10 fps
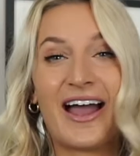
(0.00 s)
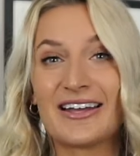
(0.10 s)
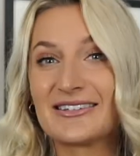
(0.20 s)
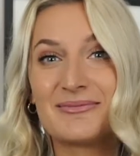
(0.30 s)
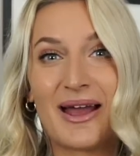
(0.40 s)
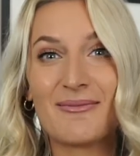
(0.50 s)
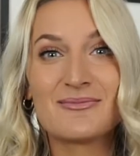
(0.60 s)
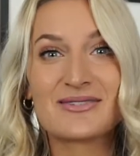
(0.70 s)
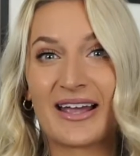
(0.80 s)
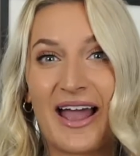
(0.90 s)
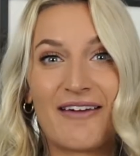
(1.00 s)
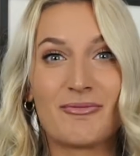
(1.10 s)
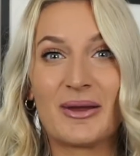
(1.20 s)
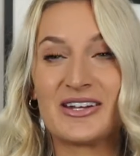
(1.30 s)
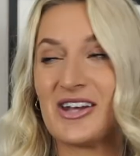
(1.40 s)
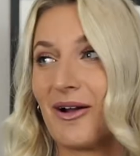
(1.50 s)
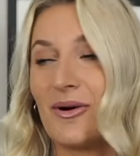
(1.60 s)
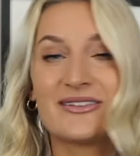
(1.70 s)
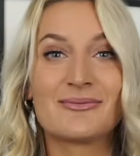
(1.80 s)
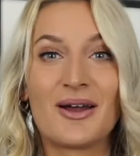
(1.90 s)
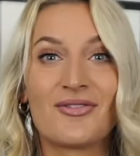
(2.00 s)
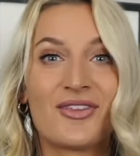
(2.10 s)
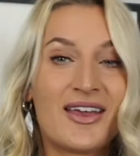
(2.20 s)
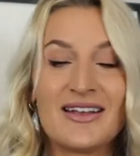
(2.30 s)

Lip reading: sometimes like I have a paycheck once a month,